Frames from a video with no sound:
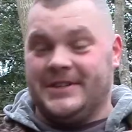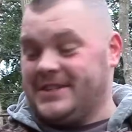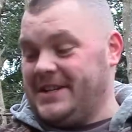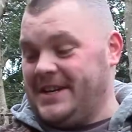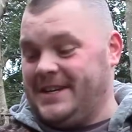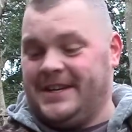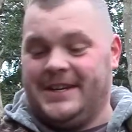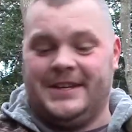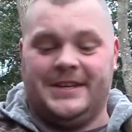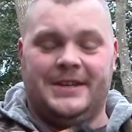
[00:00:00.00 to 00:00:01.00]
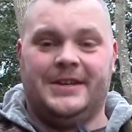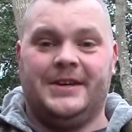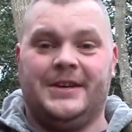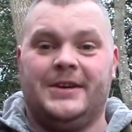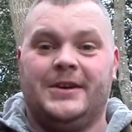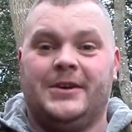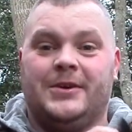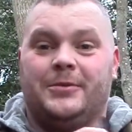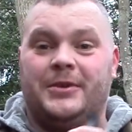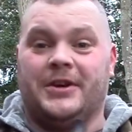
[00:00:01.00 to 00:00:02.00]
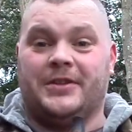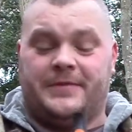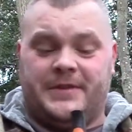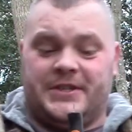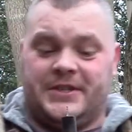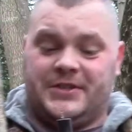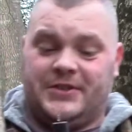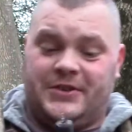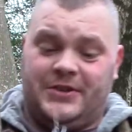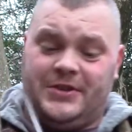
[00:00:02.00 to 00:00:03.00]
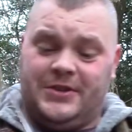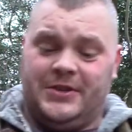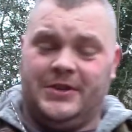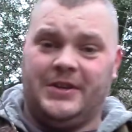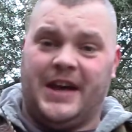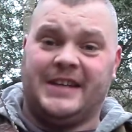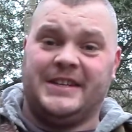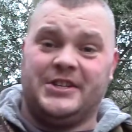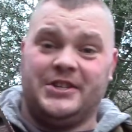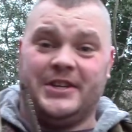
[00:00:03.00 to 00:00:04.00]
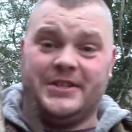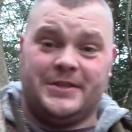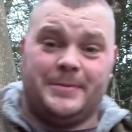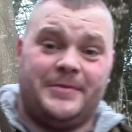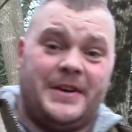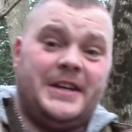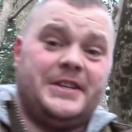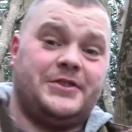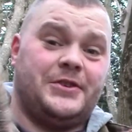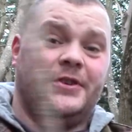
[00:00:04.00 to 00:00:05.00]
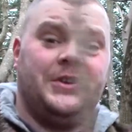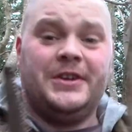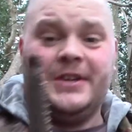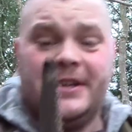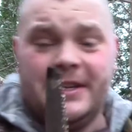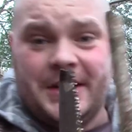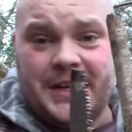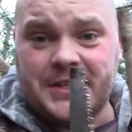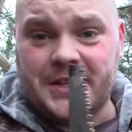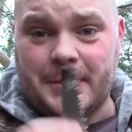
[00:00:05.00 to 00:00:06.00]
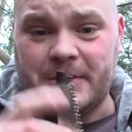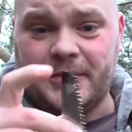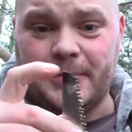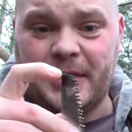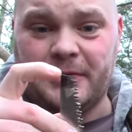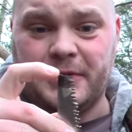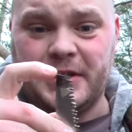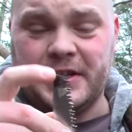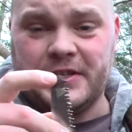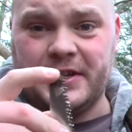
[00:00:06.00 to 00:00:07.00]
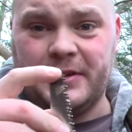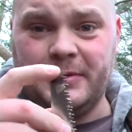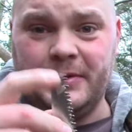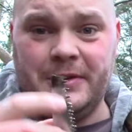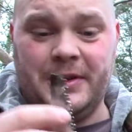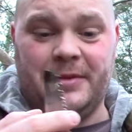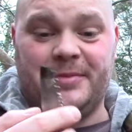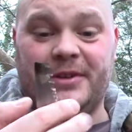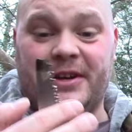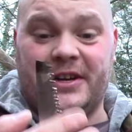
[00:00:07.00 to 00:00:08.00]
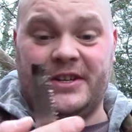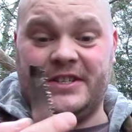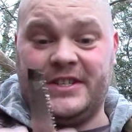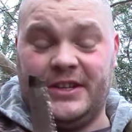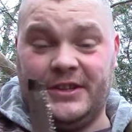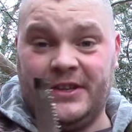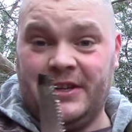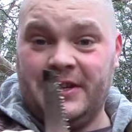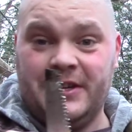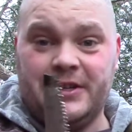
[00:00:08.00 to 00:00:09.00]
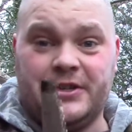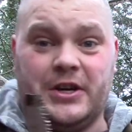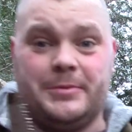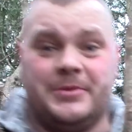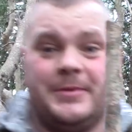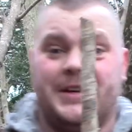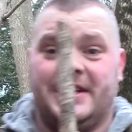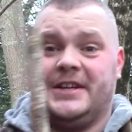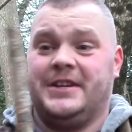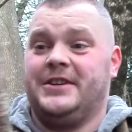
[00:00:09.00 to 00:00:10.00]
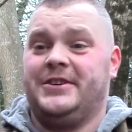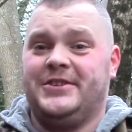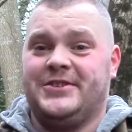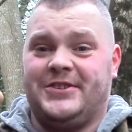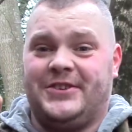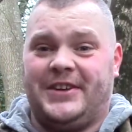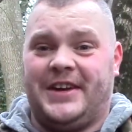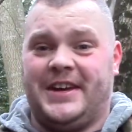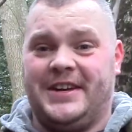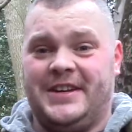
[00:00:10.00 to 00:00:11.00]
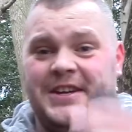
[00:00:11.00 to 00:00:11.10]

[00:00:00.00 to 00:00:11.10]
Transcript: the stick, we got the Fiscus saw. Had this year's, to be fair, this saw. The end snapped off about 3 years ago, but it's still sharp as when I had it. Saw there,